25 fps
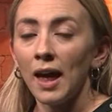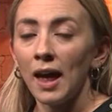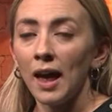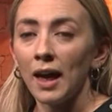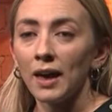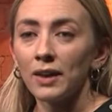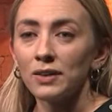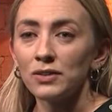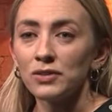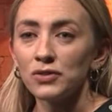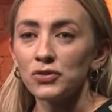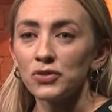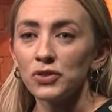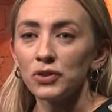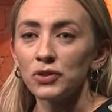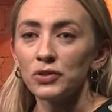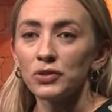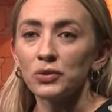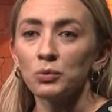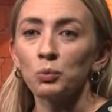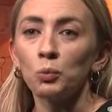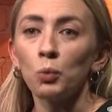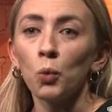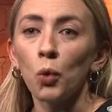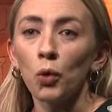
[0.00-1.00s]
as
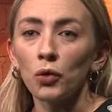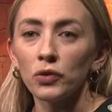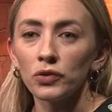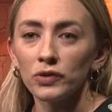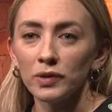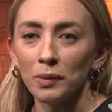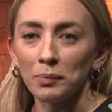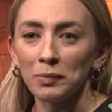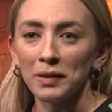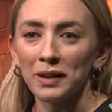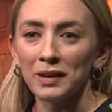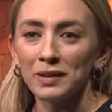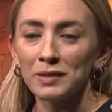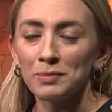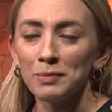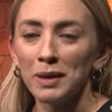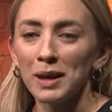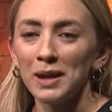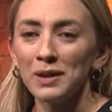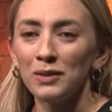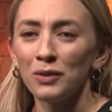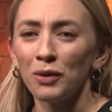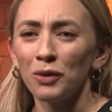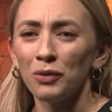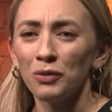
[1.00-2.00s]
just what something's
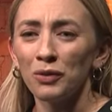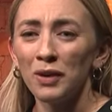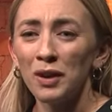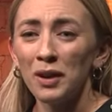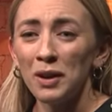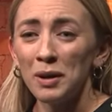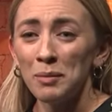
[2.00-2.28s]
made of,